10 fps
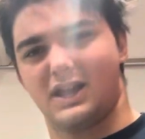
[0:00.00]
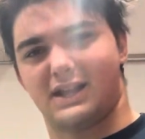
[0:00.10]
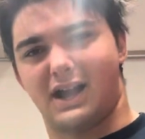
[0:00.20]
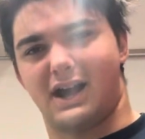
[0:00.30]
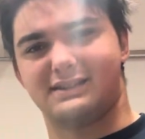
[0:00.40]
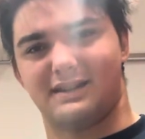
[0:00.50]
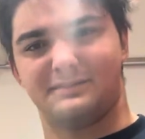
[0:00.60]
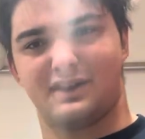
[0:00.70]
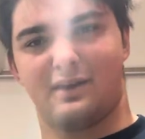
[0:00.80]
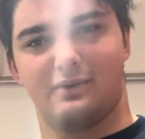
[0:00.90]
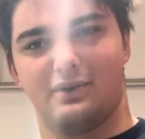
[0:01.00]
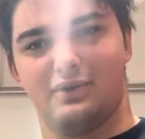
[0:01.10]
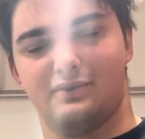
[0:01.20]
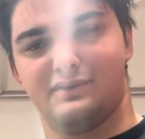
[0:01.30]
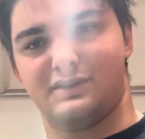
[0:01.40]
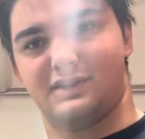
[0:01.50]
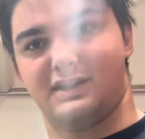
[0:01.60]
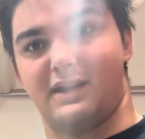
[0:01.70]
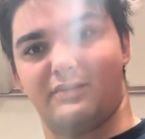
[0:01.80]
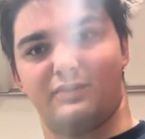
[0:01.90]
concepts I would use
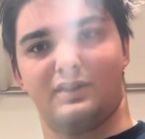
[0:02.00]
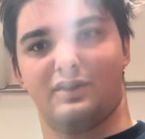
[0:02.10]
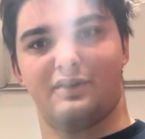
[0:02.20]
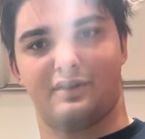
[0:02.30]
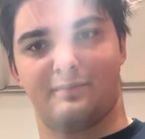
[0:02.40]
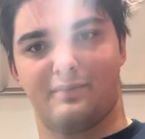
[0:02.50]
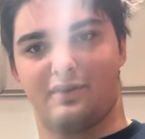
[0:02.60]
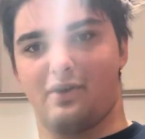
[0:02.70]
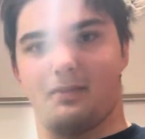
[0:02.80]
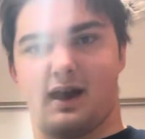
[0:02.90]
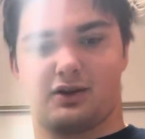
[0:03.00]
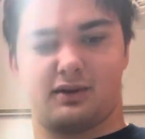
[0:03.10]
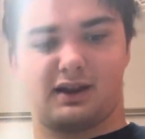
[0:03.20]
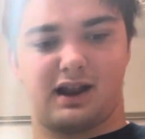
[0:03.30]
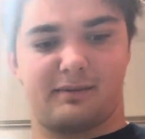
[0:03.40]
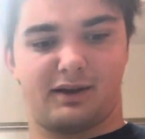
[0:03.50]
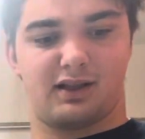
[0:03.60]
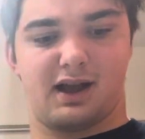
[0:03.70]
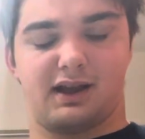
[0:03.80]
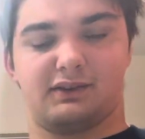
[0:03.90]
that we learned in our macroeconomic
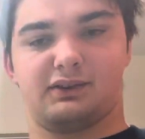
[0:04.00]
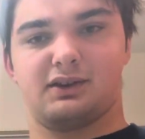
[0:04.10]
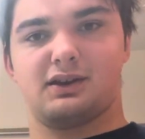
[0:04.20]
class